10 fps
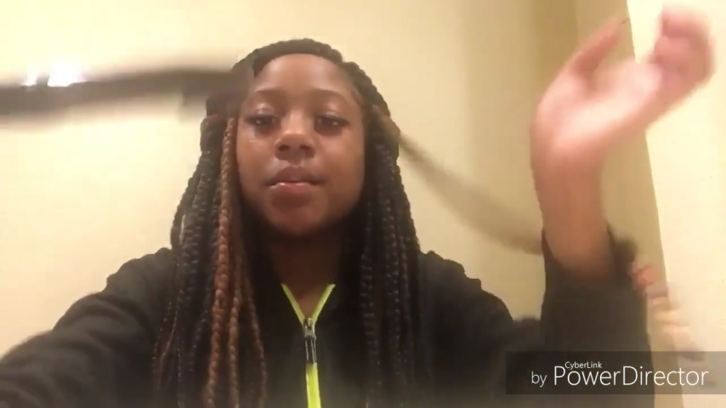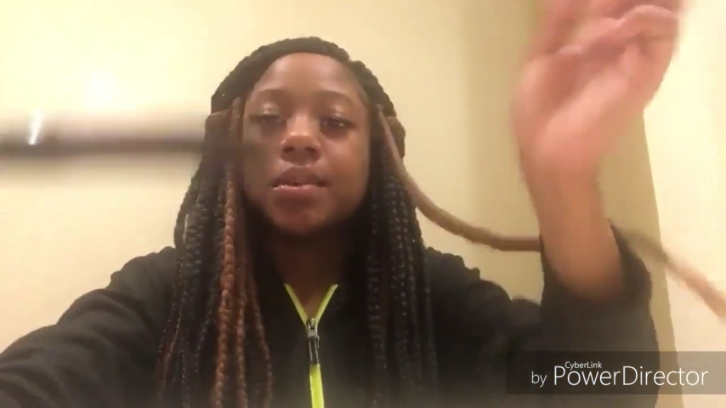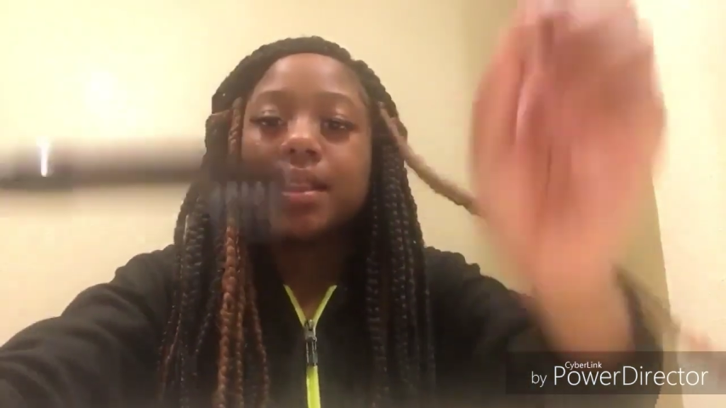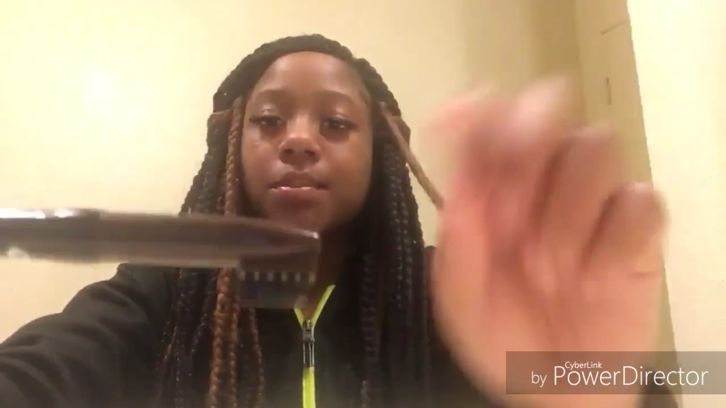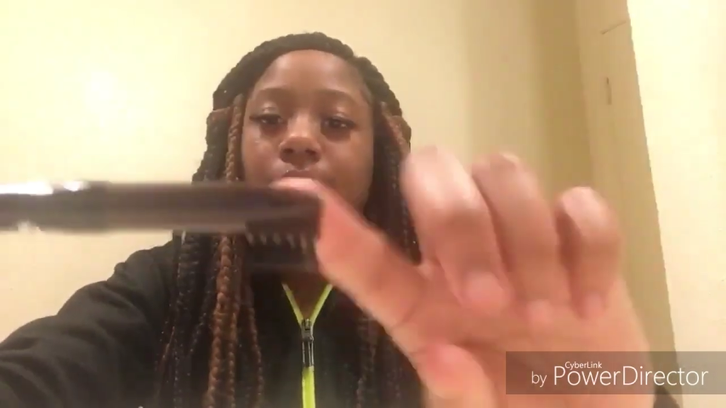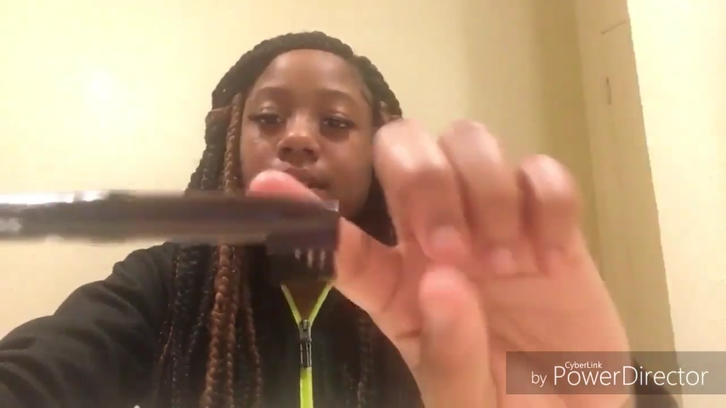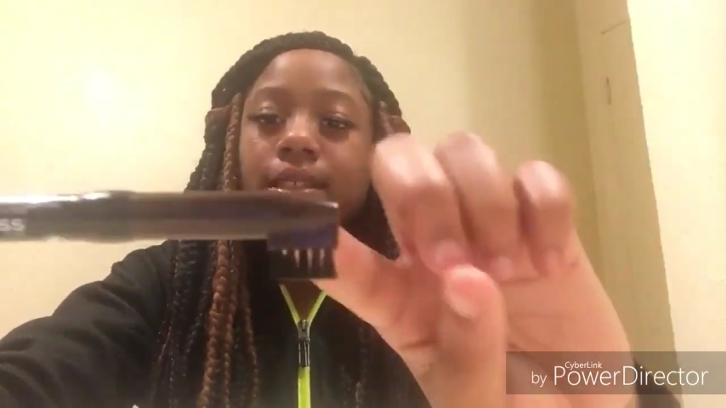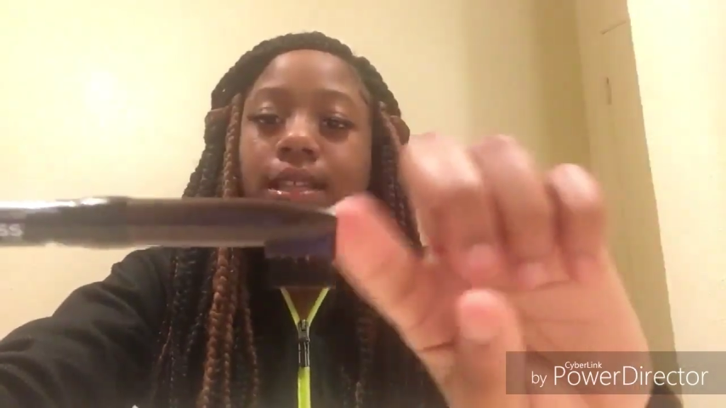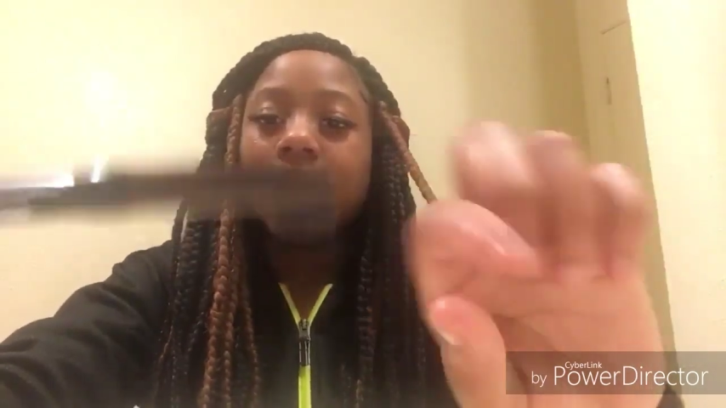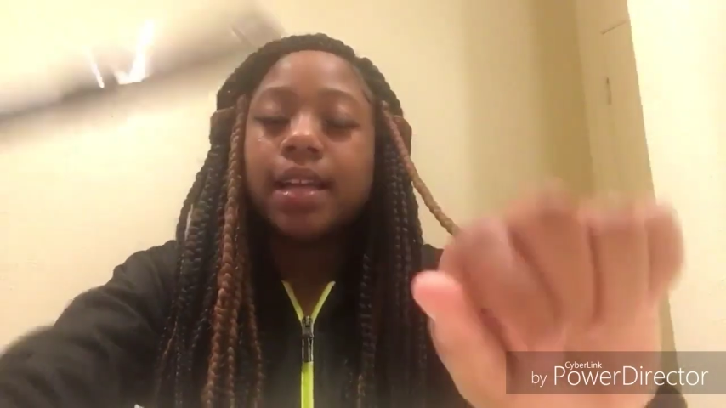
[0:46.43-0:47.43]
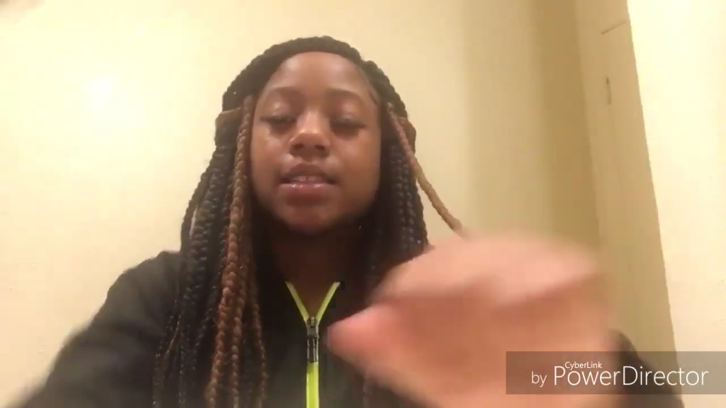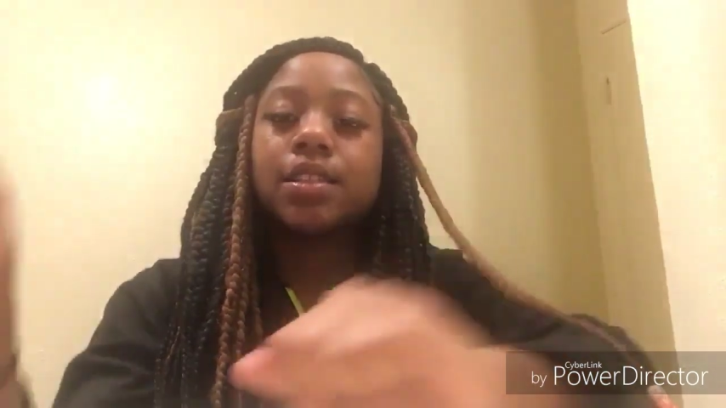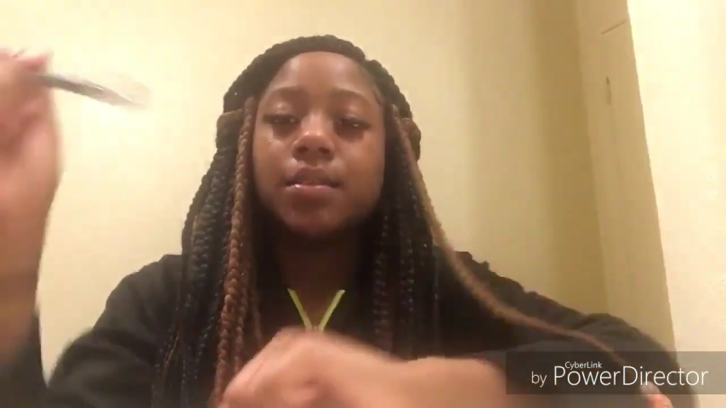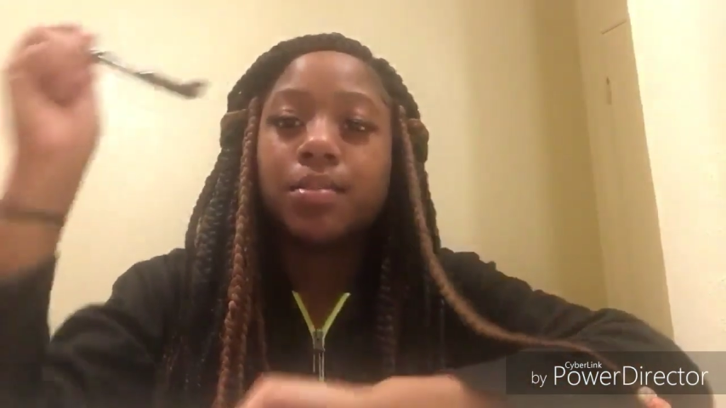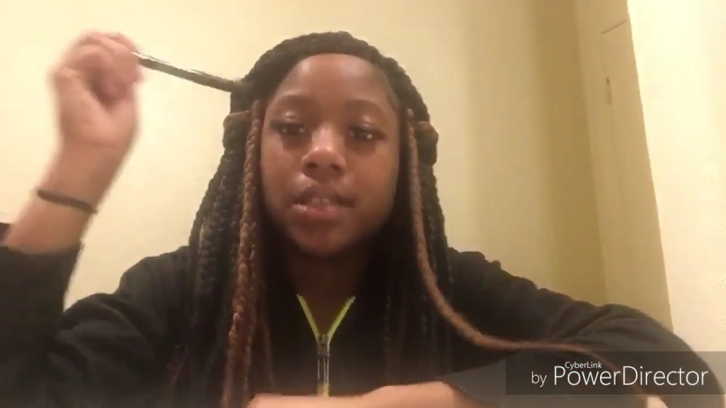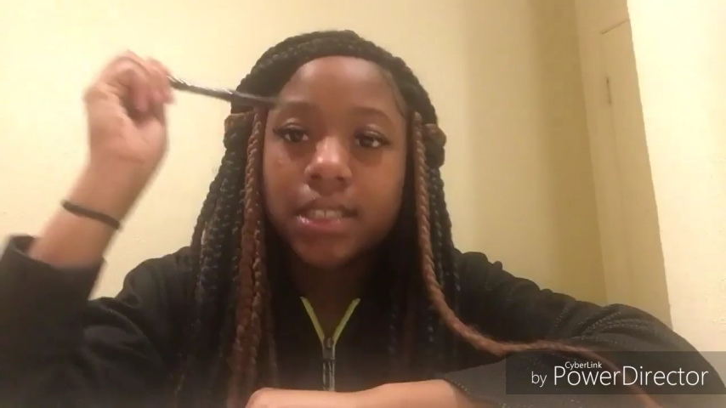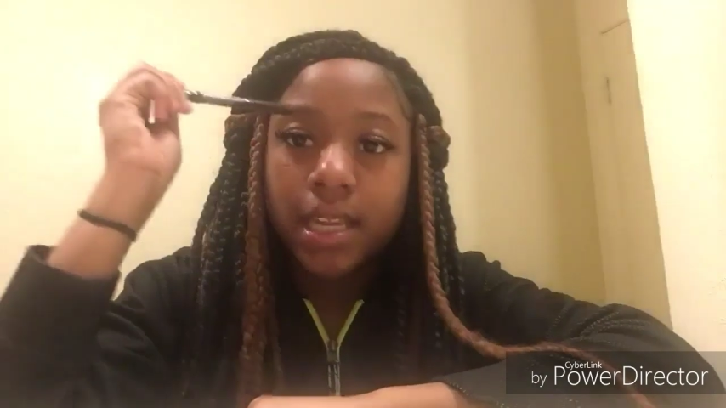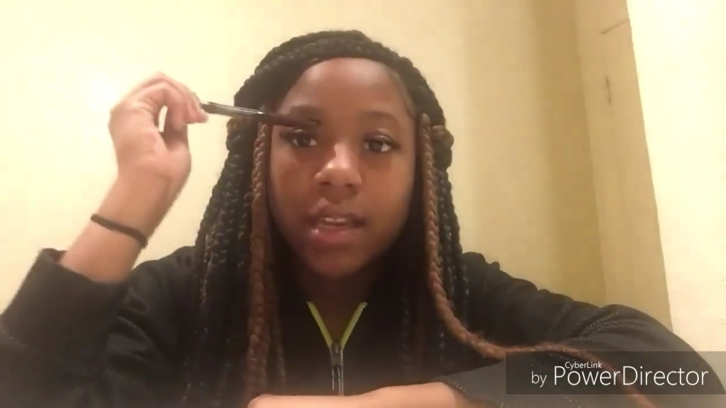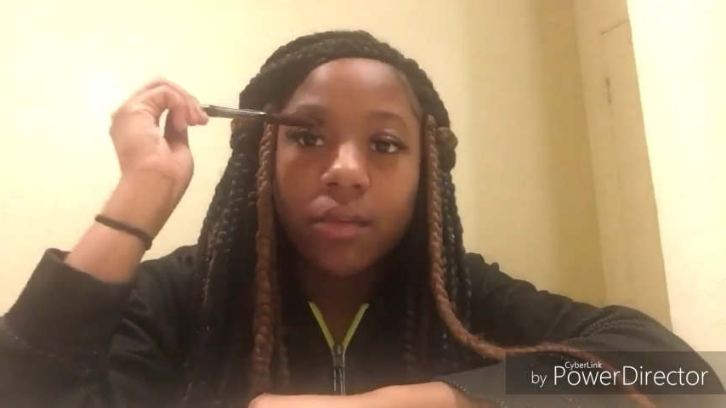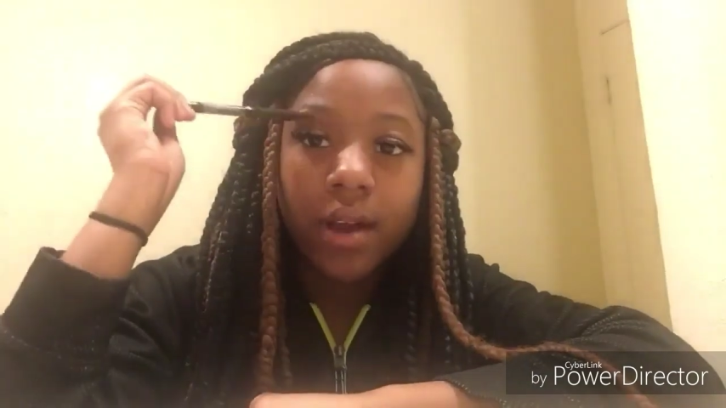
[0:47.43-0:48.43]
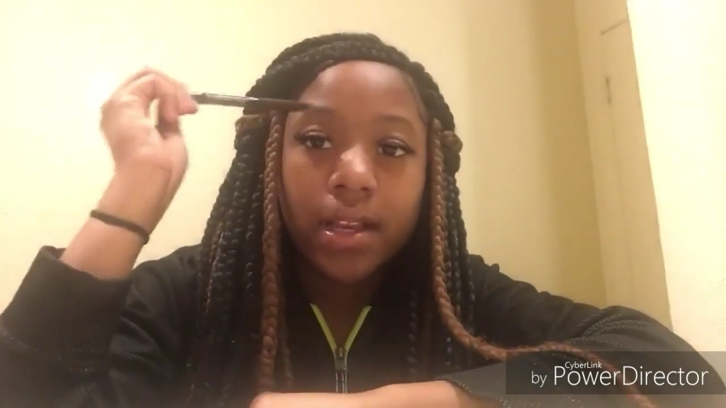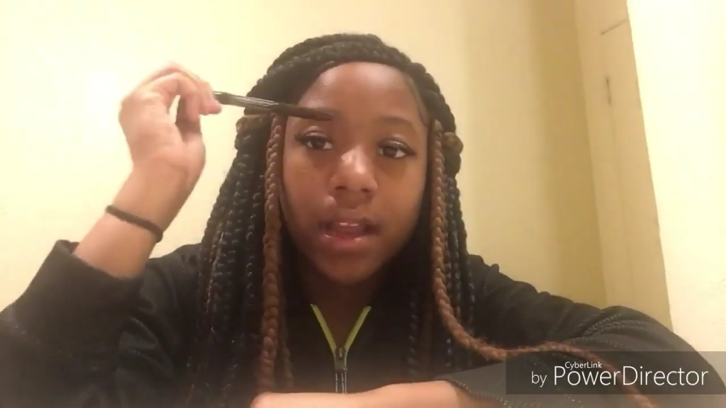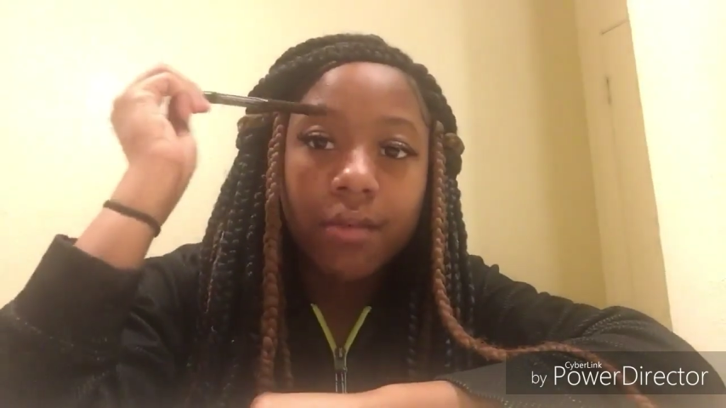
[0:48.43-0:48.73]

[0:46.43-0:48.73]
With the brush, like to brush it in the right